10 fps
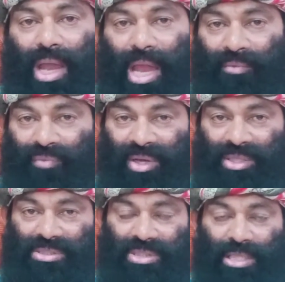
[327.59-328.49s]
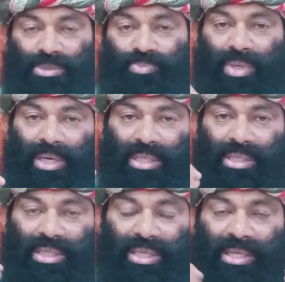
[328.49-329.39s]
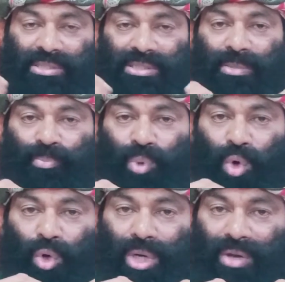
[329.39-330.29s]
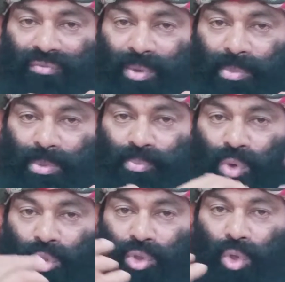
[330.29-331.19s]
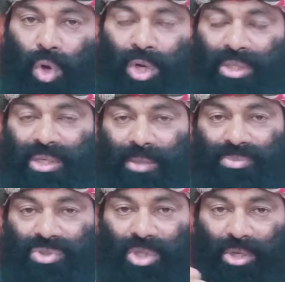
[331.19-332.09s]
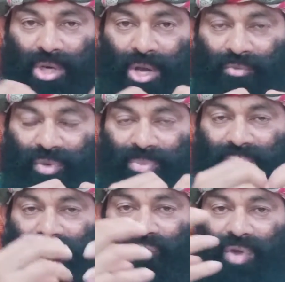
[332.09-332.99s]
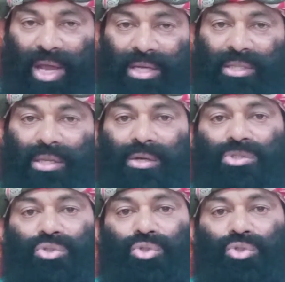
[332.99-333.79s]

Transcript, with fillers: and when it starts burning it hits the bone and from the bone the oil comes out from the fat the